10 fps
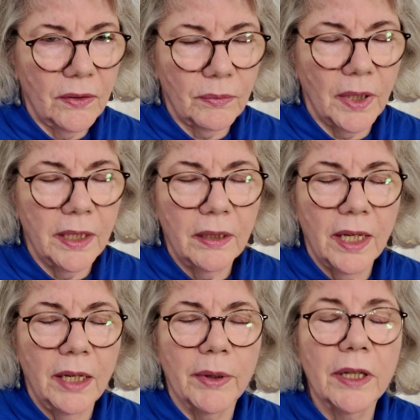on the right,
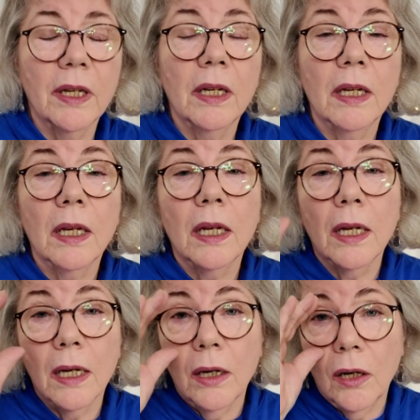anyway,
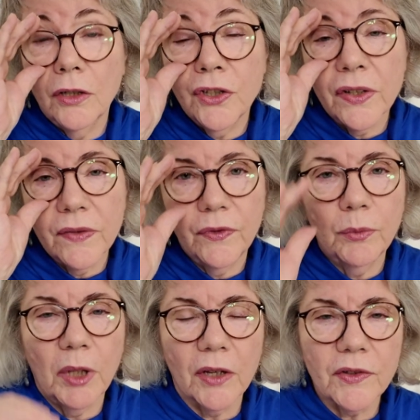just a
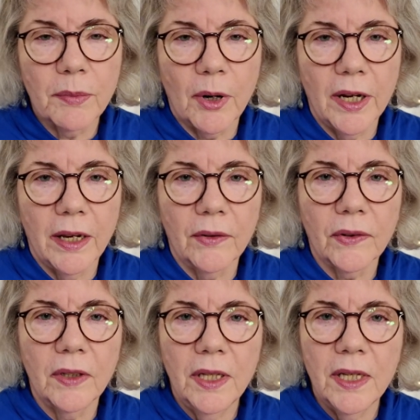few blocks from our
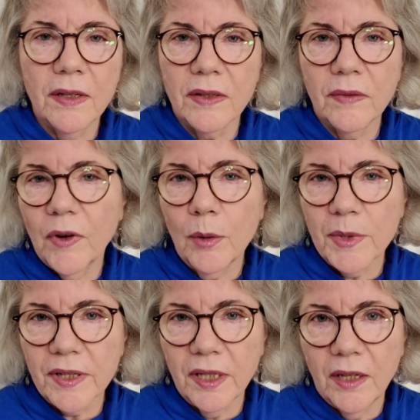house is the
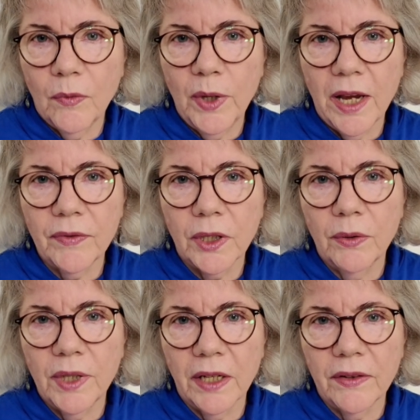pharmacy. If we have to
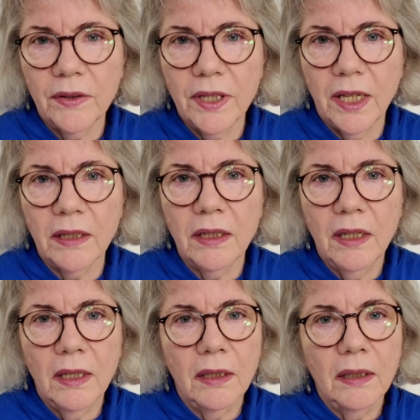go down there to get,
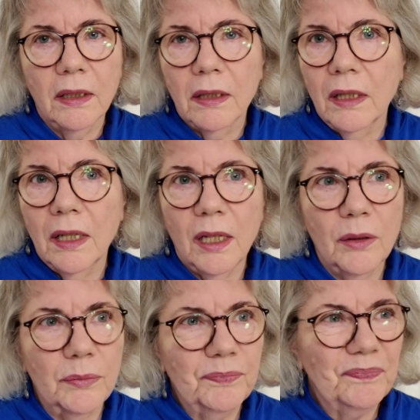
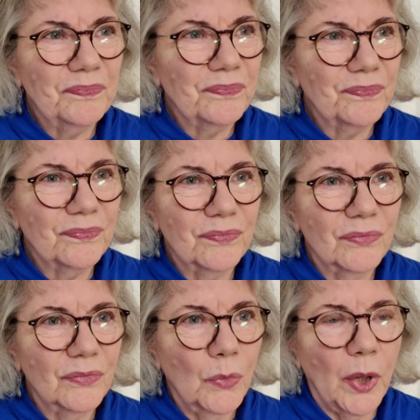the
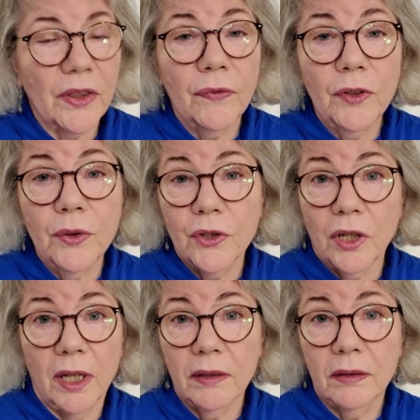flu
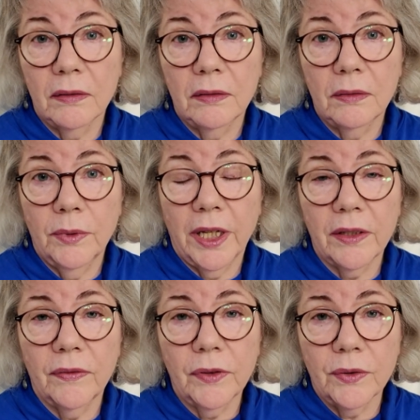shot. We
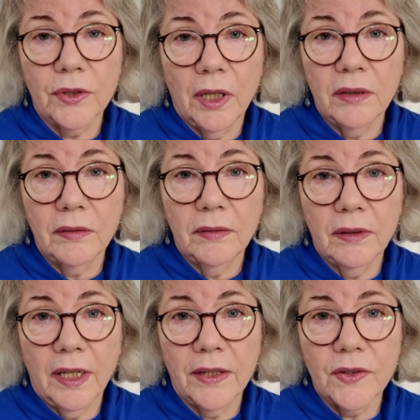got the flu shot
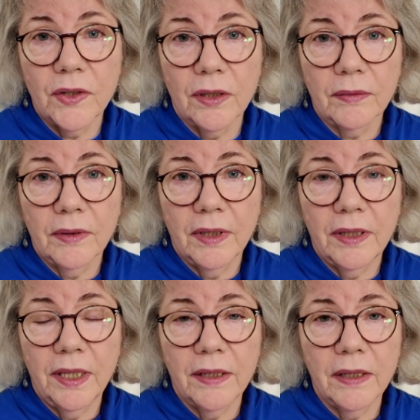last year
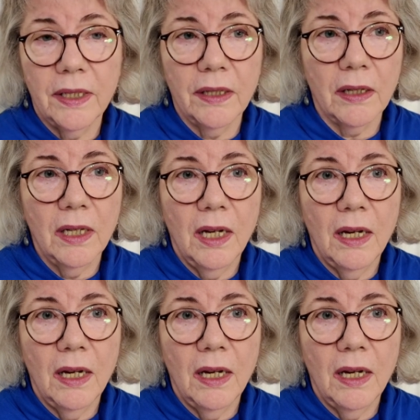at the end of the year.